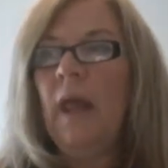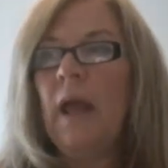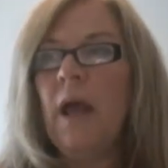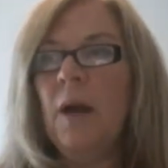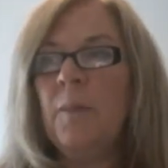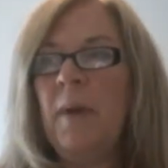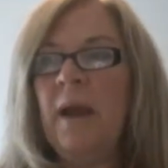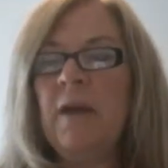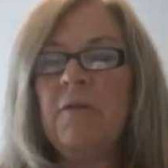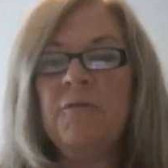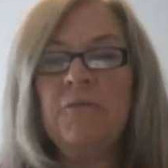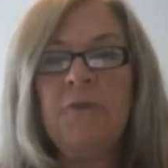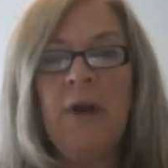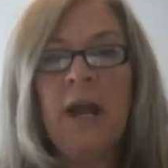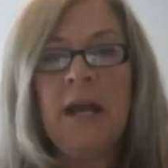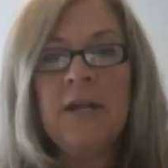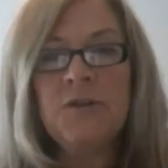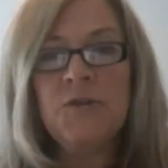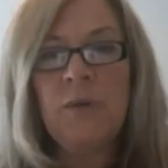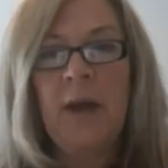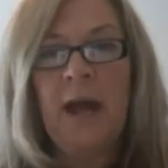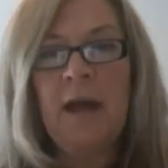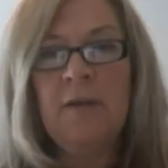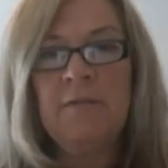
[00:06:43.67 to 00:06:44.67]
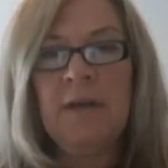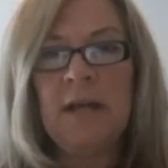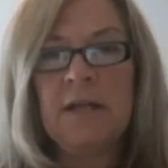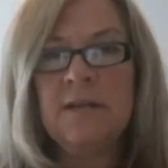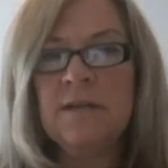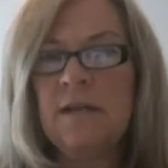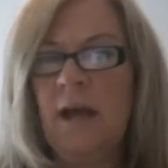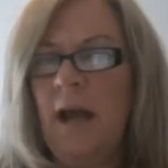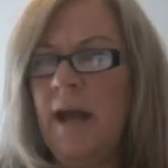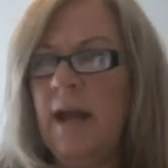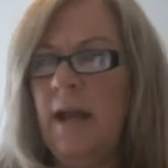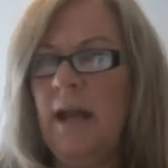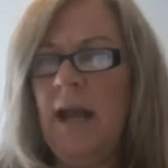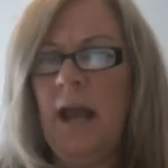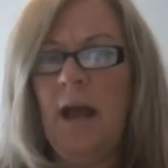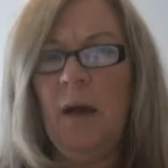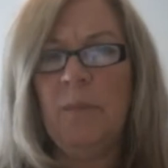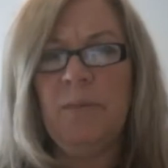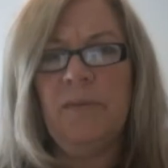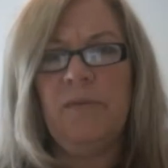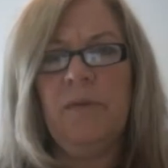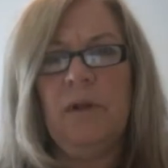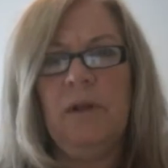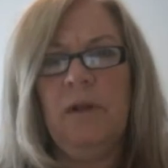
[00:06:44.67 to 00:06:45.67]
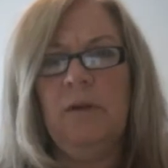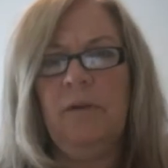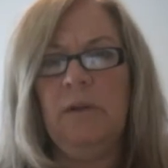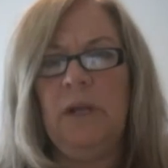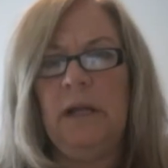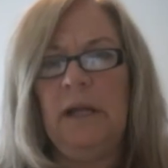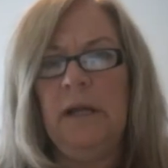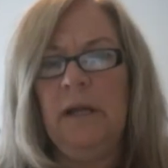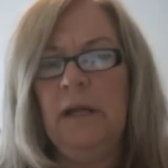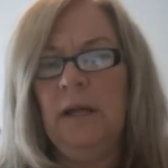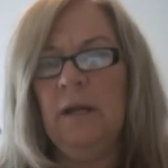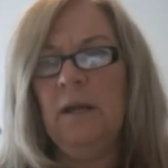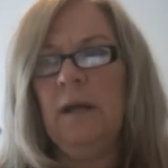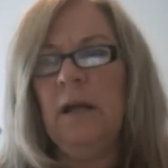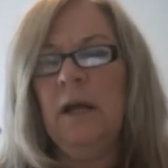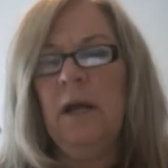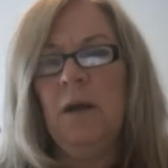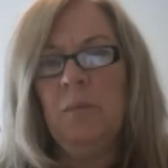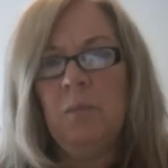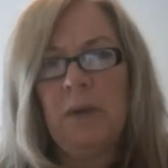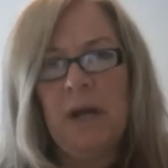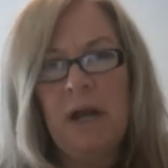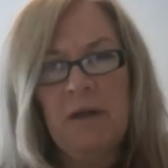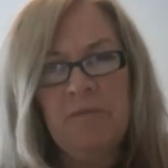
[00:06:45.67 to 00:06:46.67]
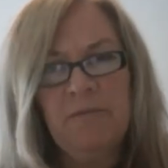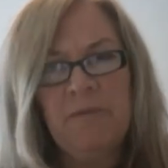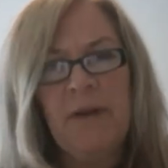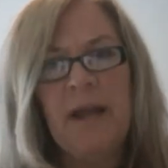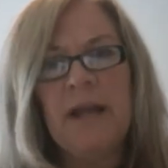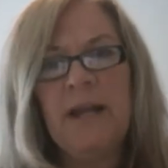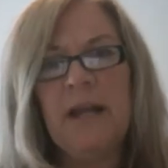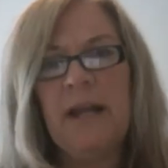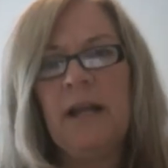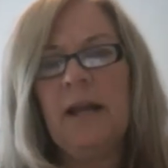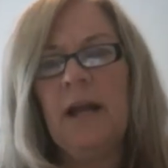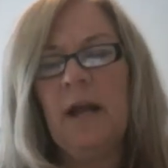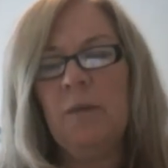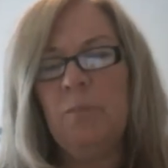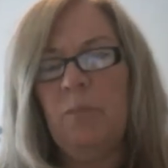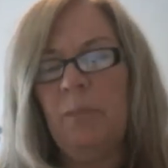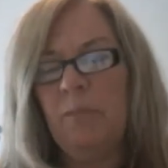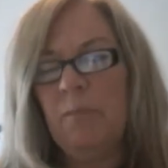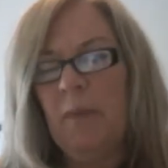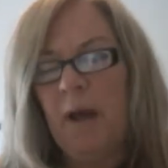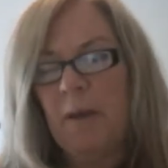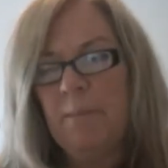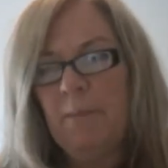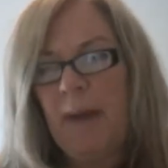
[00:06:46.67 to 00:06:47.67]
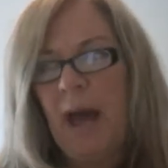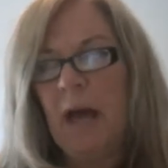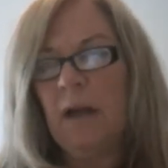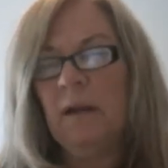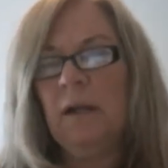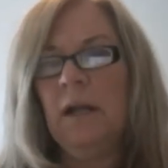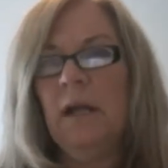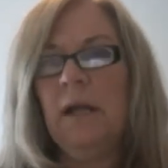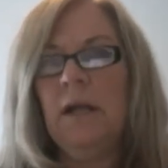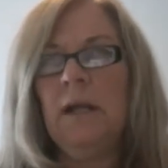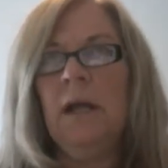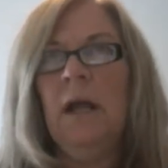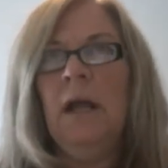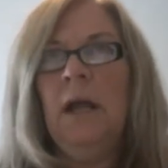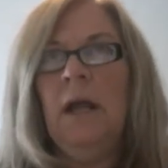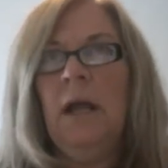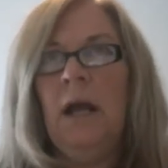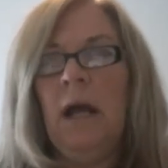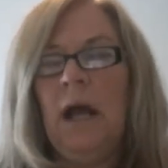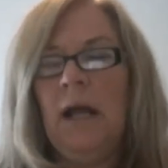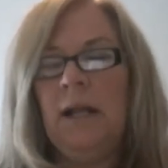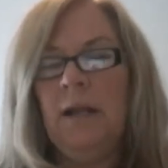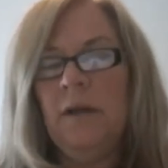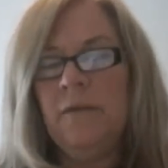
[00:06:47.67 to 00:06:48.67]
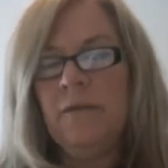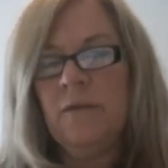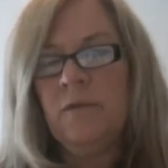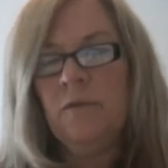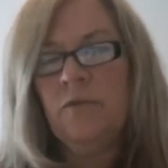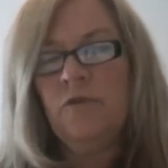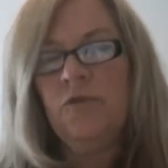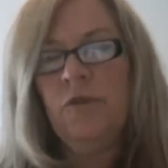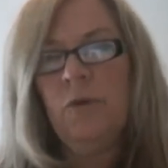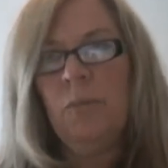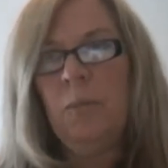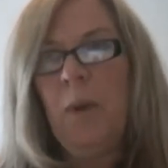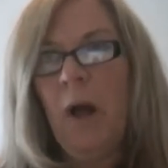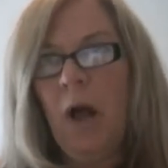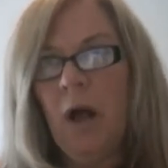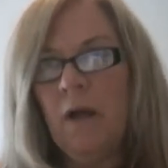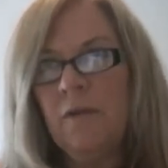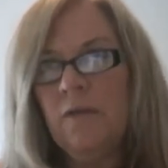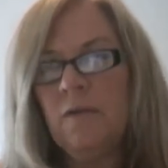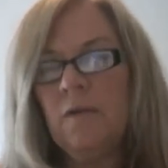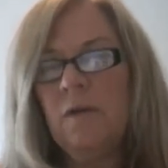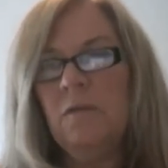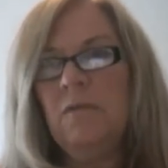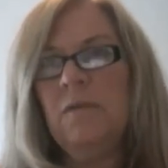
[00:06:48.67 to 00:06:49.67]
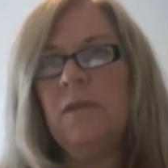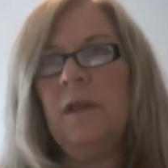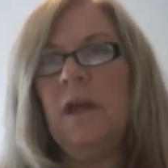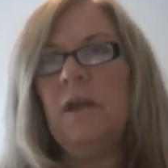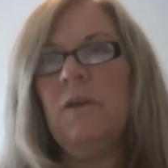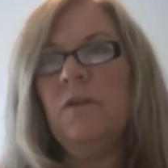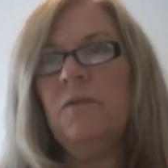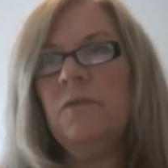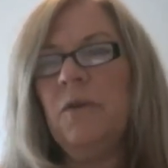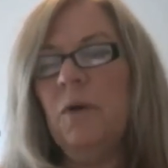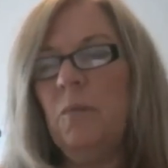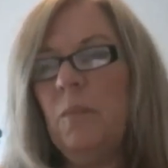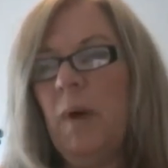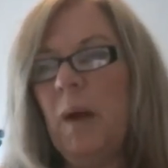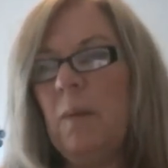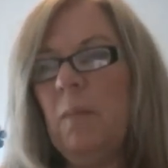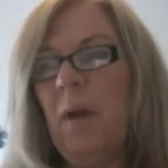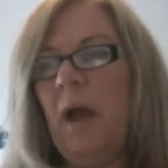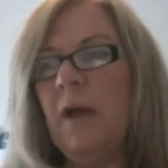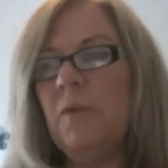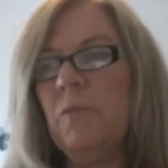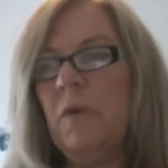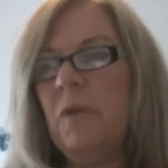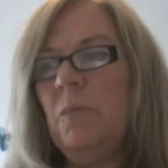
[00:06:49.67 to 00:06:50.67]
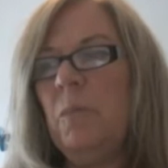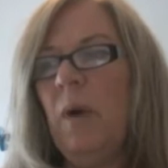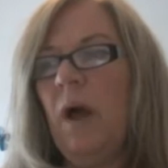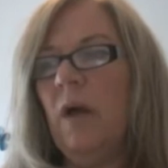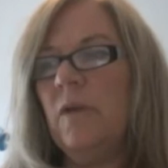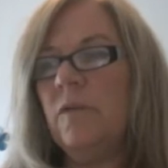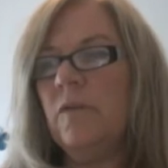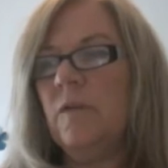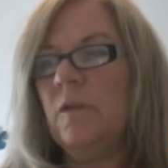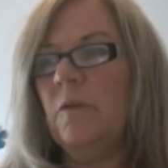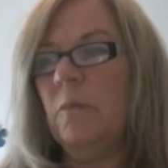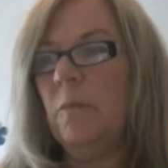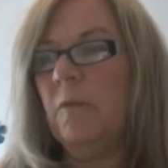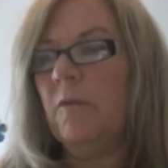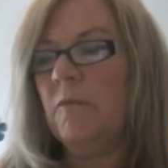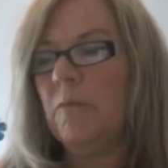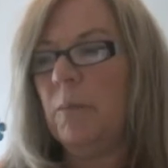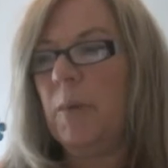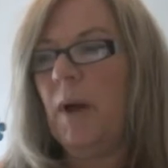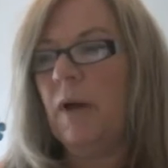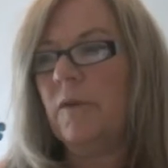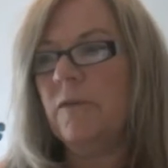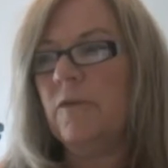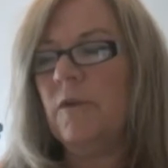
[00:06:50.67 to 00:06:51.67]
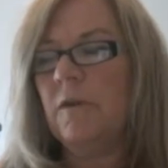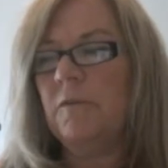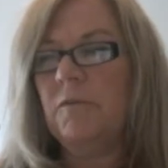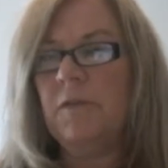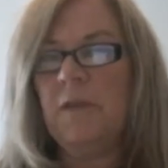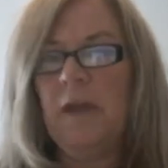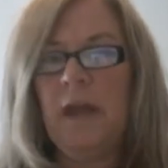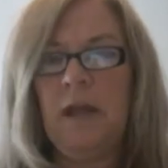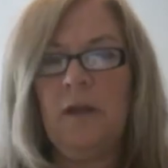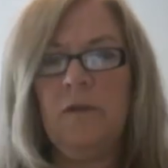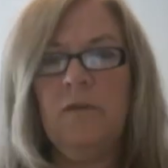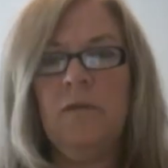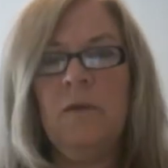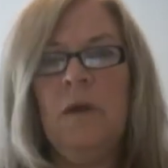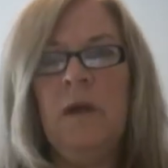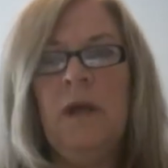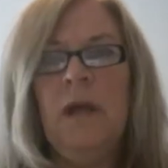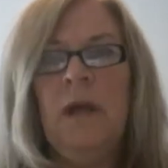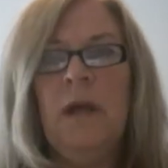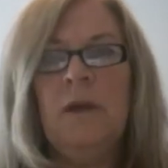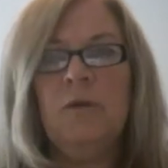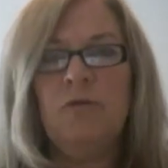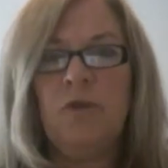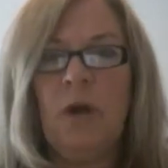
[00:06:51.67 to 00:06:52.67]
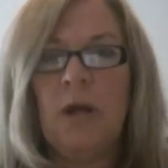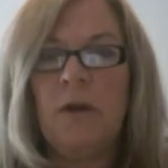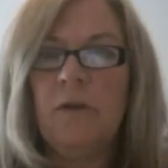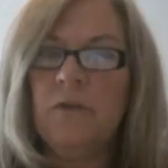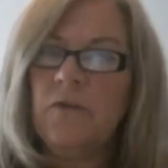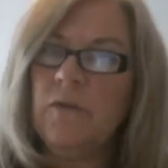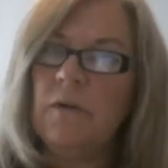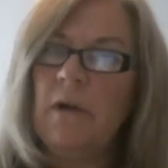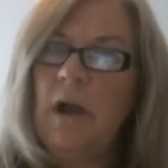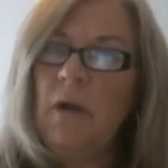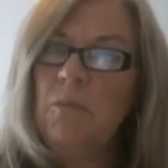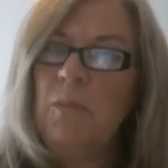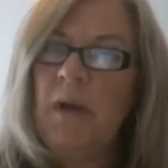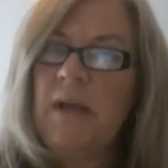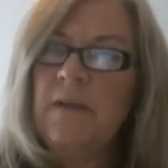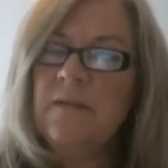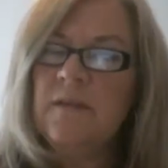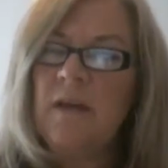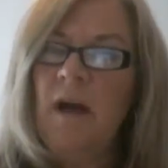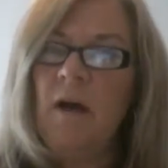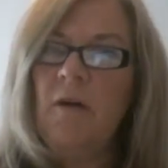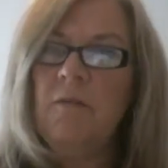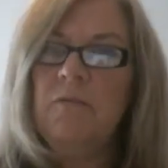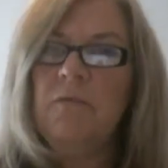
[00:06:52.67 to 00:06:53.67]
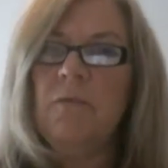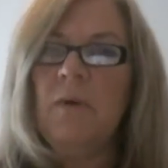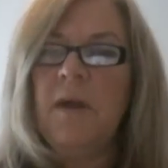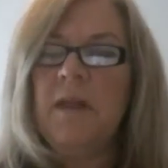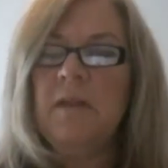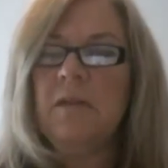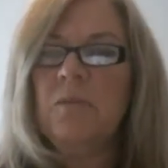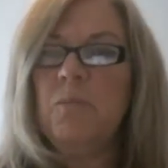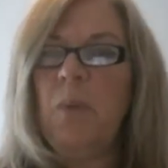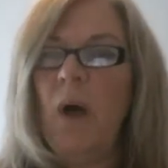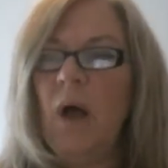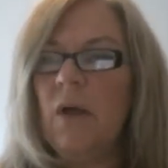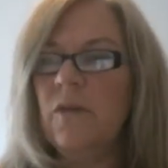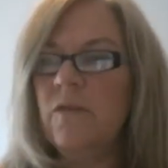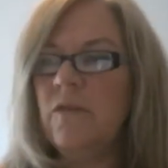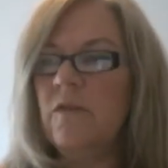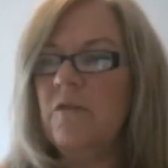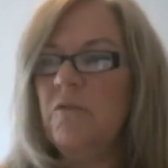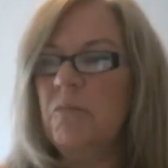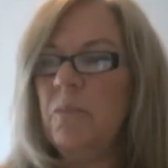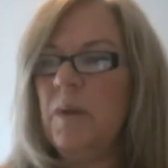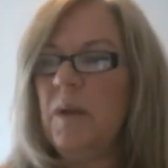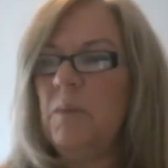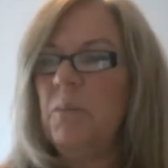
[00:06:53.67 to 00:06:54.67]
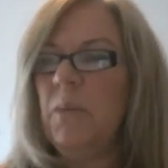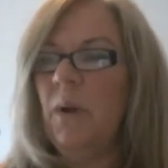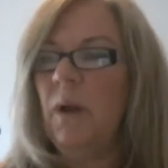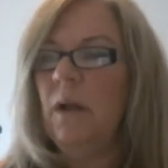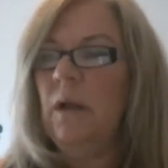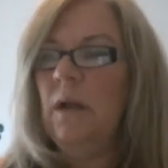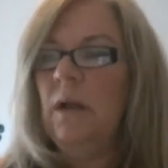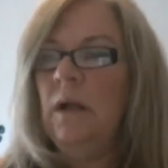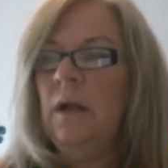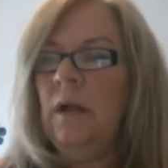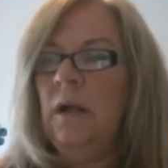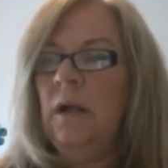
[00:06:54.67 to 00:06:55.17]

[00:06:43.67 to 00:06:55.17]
Am I afraid? Do I have anxiety? Absolutely. But I fight it. I battle it. I listen to positive things, fill my mind with positive things. Try to surround myself with positive people.